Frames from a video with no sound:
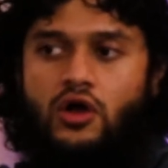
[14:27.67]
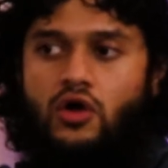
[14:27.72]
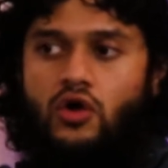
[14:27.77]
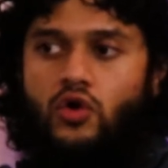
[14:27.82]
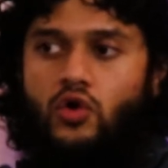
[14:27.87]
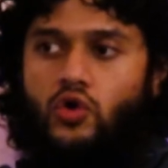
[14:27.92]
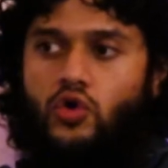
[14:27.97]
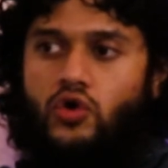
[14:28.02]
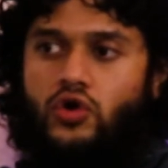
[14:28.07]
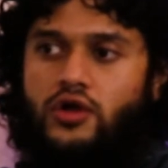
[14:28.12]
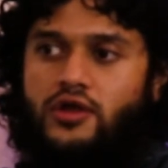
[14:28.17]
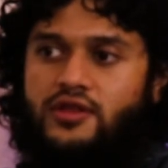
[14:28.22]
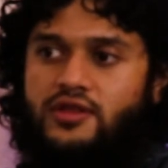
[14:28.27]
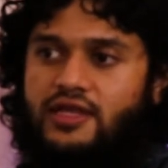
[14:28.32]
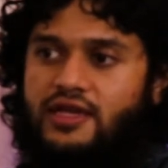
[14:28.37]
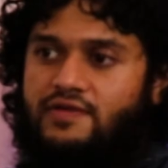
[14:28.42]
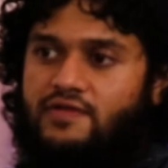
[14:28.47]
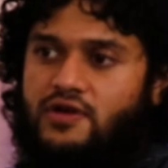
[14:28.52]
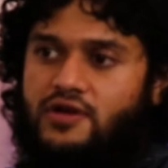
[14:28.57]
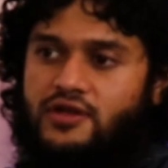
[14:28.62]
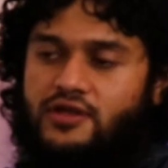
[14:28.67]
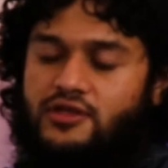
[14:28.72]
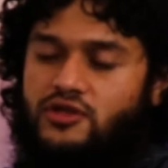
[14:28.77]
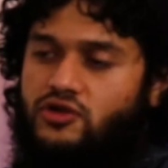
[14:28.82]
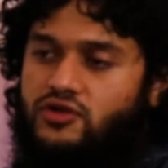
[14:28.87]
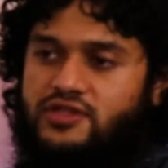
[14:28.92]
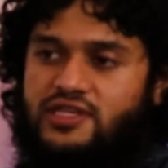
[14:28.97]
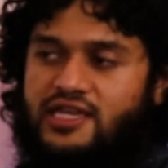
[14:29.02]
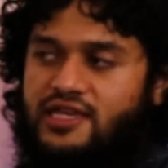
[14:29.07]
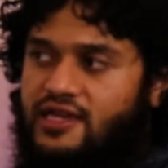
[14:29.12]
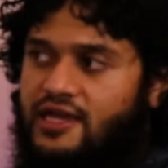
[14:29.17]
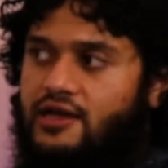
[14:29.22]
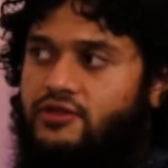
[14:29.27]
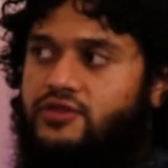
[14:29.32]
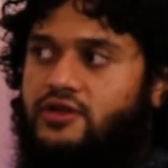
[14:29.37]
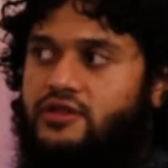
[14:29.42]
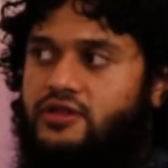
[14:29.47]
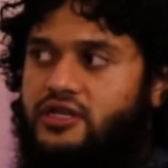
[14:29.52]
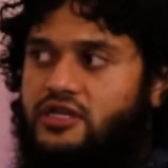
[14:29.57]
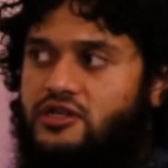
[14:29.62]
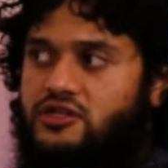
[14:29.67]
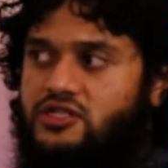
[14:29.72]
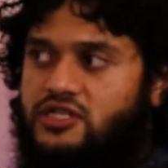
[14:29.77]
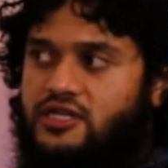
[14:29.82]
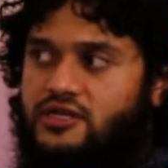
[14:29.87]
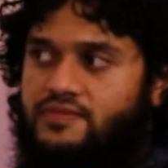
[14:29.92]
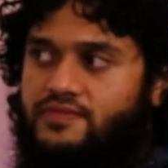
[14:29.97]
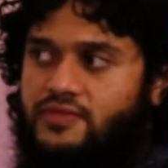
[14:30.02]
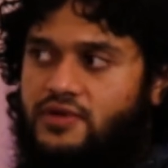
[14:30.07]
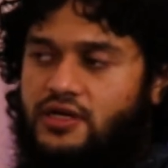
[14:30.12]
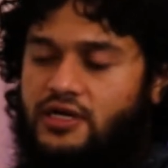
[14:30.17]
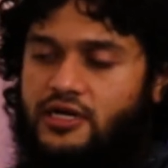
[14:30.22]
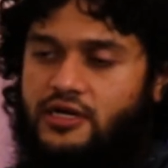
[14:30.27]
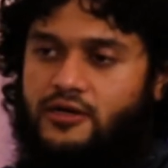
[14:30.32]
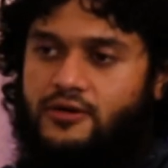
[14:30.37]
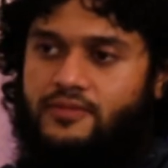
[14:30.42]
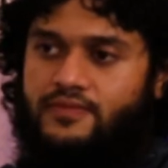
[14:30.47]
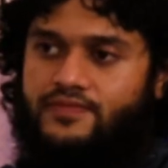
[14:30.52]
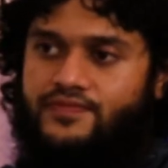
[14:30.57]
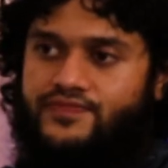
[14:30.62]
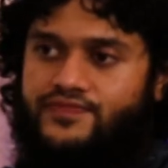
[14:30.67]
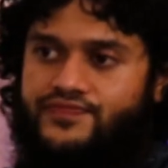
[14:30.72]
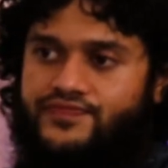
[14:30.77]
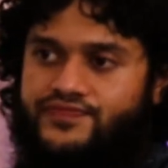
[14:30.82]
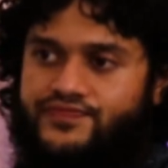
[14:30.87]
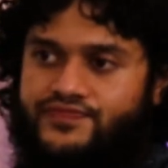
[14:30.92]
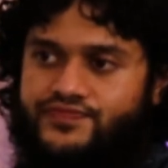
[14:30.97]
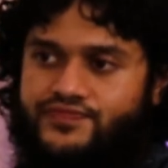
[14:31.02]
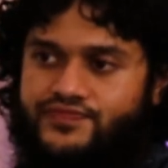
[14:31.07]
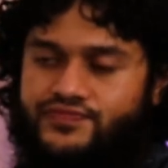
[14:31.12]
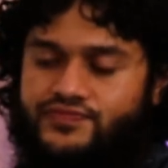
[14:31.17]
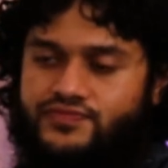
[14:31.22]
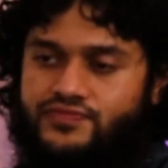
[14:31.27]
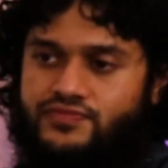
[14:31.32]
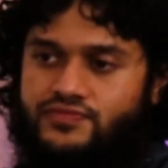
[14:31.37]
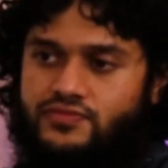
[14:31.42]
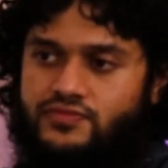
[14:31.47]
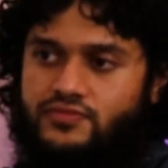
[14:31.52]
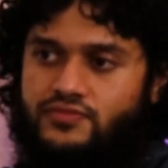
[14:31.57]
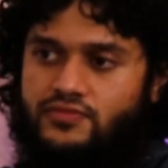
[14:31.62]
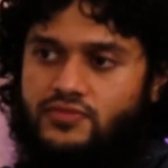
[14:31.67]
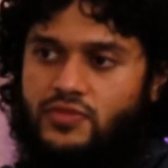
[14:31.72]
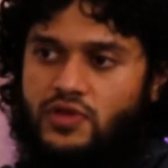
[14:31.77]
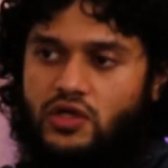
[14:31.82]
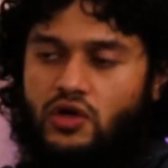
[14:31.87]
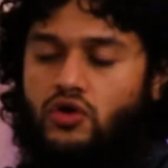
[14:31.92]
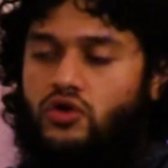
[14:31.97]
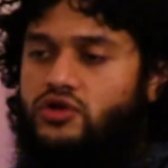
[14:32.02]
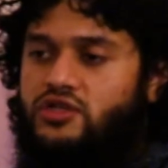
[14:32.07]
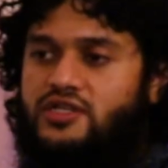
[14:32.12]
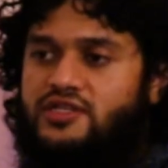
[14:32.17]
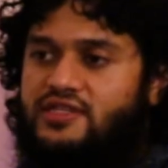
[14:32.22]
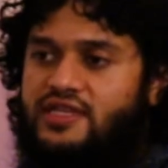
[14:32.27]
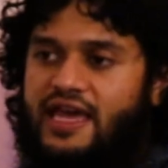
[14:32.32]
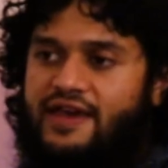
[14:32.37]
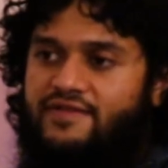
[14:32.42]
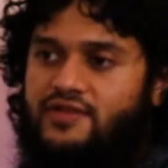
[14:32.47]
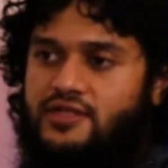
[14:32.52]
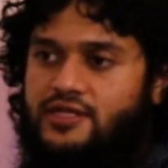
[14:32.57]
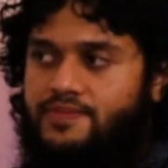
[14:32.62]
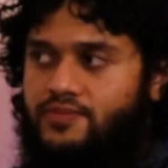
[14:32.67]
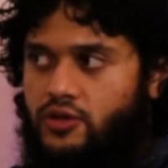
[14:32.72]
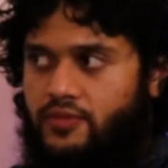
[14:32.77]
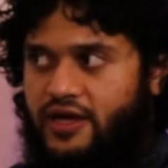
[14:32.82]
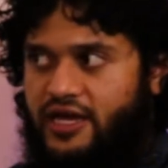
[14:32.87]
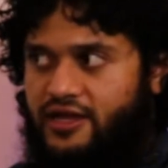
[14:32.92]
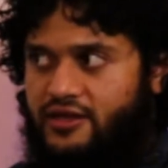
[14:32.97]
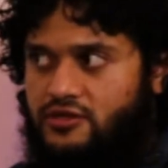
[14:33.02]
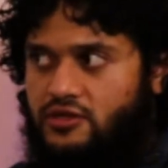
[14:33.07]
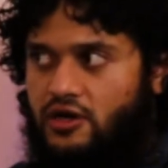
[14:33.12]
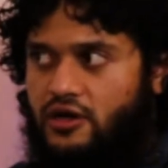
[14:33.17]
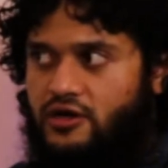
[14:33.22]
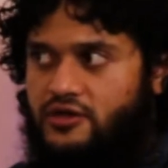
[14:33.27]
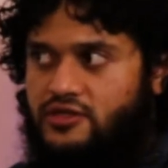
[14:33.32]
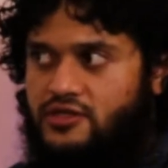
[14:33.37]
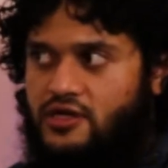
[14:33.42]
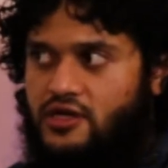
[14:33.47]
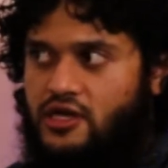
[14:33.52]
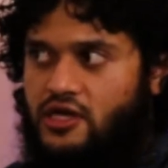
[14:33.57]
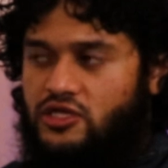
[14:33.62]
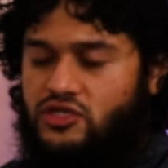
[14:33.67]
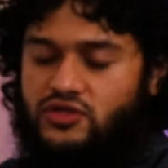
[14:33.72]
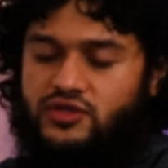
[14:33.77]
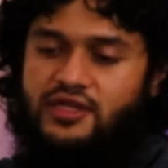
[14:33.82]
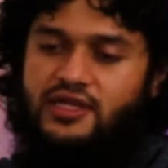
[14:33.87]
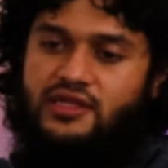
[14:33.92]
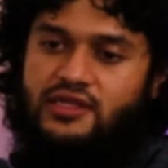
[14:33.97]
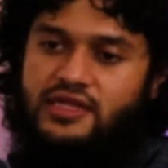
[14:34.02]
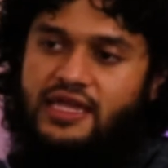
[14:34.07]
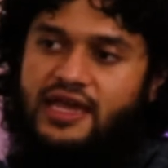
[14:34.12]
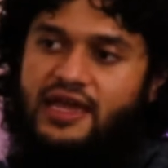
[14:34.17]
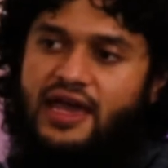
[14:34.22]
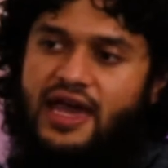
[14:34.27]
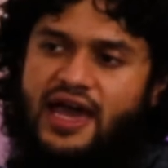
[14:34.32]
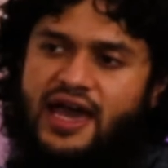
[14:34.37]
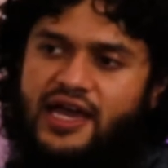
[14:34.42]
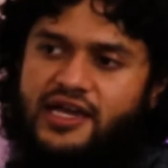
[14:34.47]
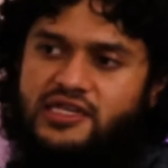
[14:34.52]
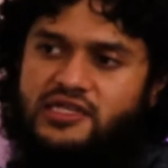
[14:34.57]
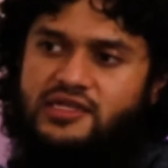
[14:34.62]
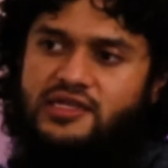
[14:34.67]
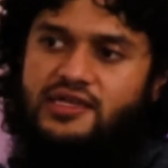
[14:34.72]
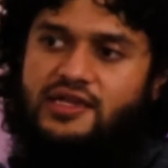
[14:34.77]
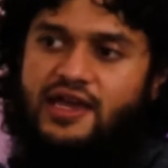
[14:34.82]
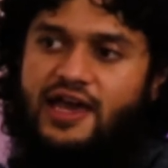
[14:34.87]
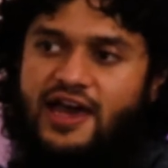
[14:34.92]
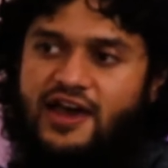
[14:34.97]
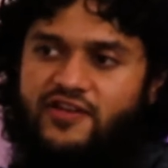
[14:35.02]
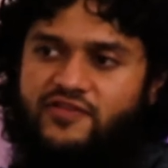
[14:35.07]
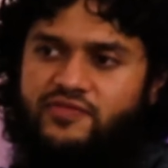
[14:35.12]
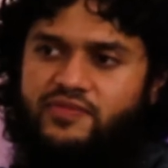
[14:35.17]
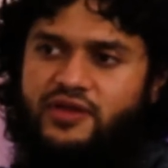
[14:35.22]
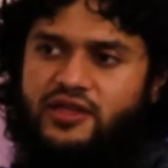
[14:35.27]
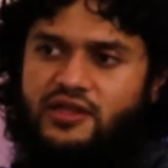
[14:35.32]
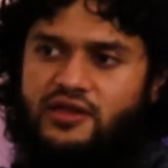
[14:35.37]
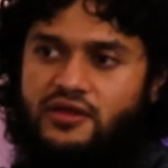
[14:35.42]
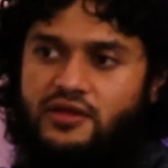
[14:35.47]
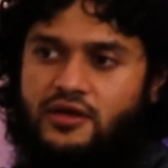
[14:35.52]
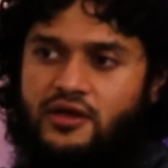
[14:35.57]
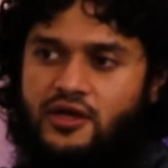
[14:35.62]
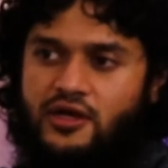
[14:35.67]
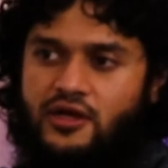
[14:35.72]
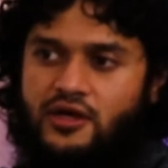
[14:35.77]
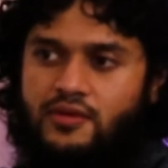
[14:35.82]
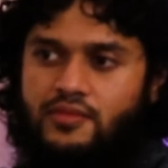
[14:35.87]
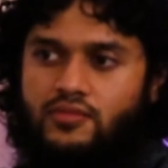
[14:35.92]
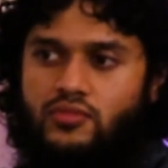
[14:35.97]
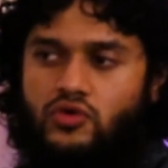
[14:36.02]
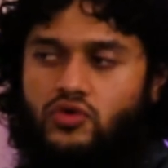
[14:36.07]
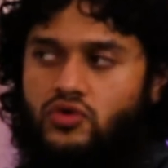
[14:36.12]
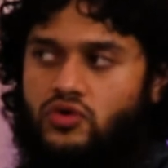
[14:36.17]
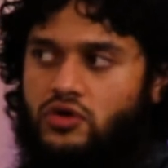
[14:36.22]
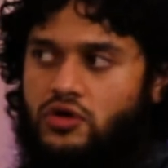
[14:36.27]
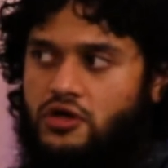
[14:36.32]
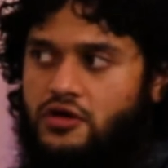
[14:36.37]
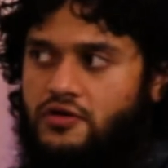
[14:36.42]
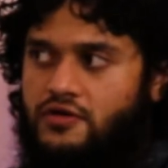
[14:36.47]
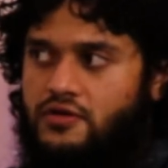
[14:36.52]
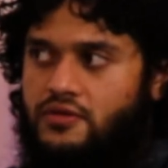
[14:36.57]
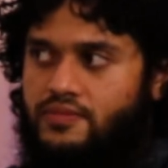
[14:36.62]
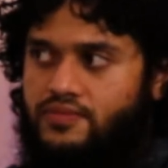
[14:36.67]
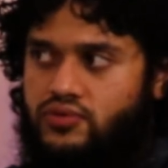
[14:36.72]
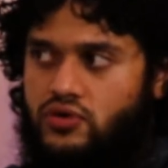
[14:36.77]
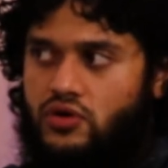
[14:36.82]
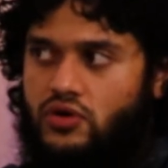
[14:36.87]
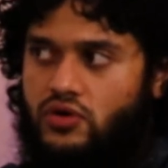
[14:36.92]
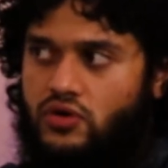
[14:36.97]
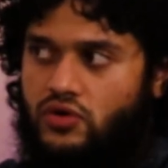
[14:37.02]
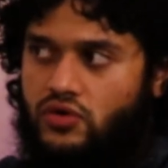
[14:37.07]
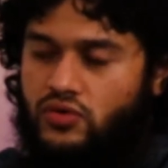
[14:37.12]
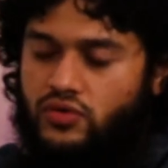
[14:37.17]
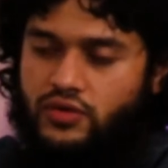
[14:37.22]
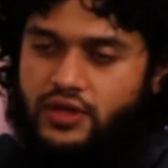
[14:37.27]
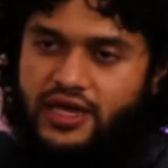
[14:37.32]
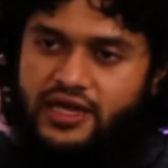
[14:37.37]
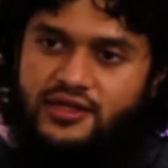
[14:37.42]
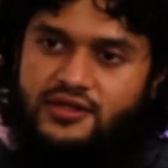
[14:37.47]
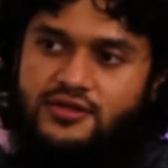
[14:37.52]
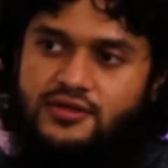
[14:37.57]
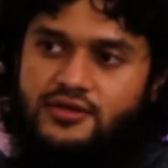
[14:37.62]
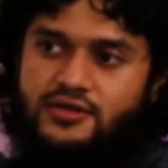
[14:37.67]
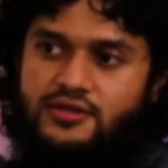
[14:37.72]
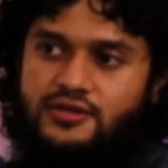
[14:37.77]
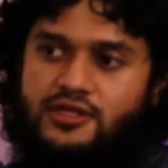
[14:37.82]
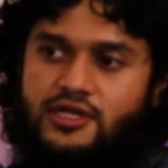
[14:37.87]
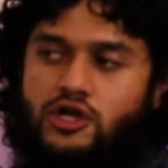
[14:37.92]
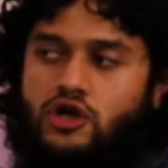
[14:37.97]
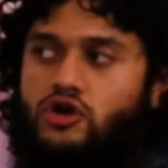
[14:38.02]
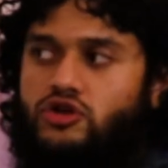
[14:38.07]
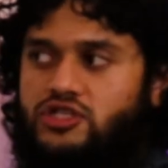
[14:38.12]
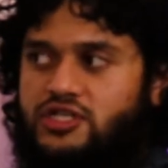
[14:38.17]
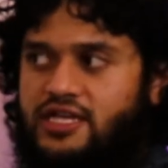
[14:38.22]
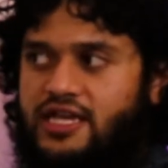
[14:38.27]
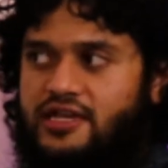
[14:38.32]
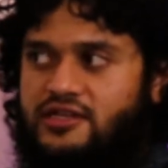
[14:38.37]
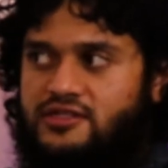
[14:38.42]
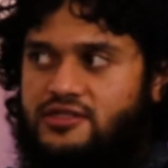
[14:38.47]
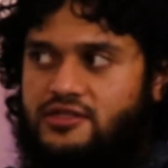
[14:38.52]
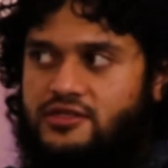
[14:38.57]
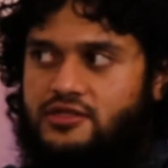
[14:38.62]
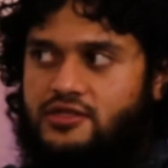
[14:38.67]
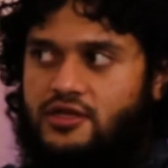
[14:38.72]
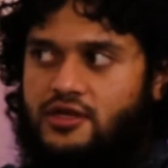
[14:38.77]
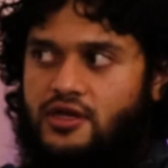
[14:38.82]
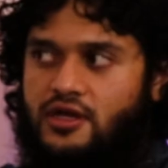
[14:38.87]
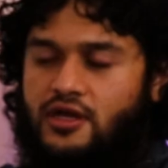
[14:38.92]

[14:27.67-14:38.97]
Or they were, taking out their leadership, or just having diplomatic talks. So they actually have been more pro like negotiations,